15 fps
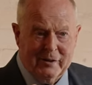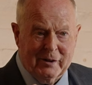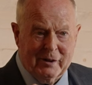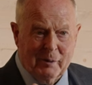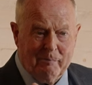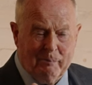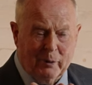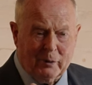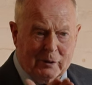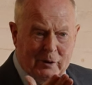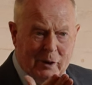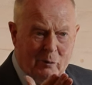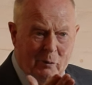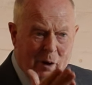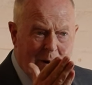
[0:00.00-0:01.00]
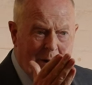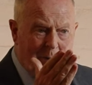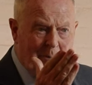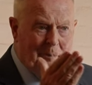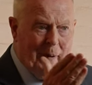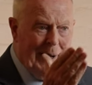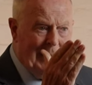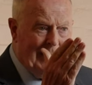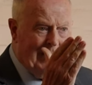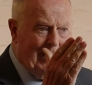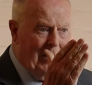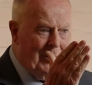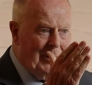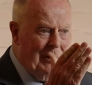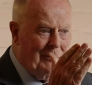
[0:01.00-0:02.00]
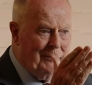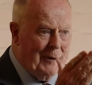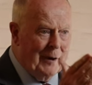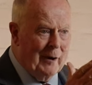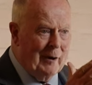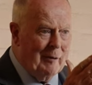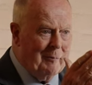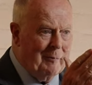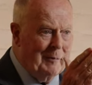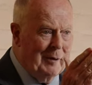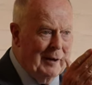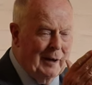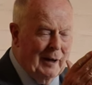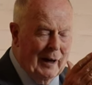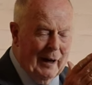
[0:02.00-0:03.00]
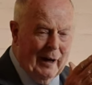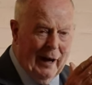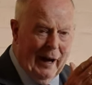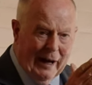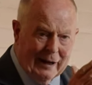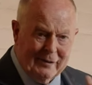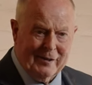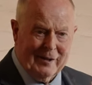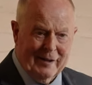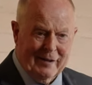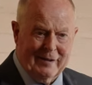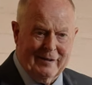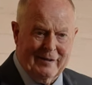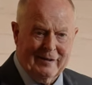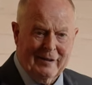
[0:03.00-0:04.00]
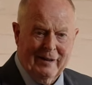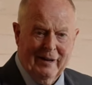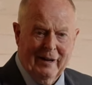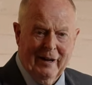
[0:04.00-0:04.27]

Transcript: to put the world back on a firm axis